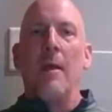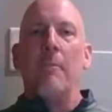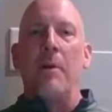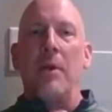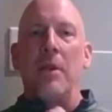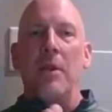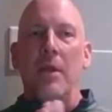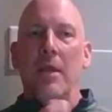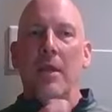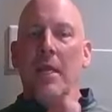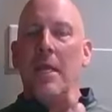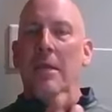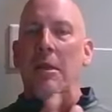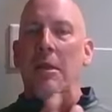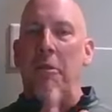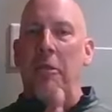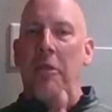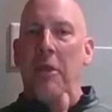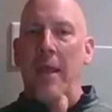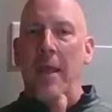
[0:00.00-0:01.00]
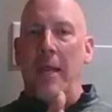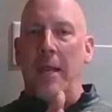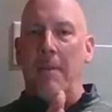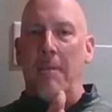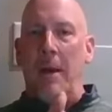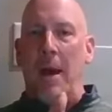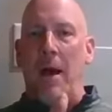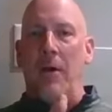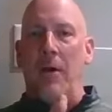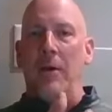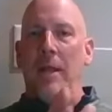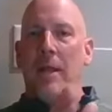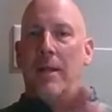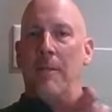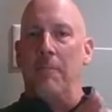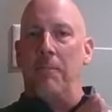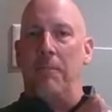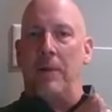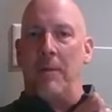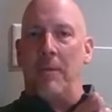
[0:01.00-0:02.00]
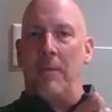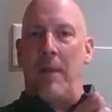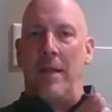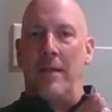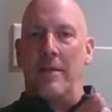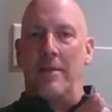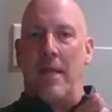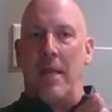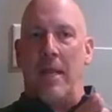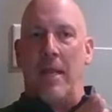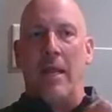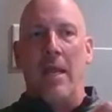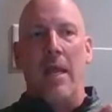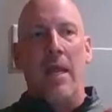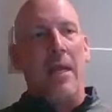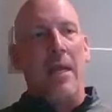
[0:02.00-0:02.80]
but you need to think about implementing,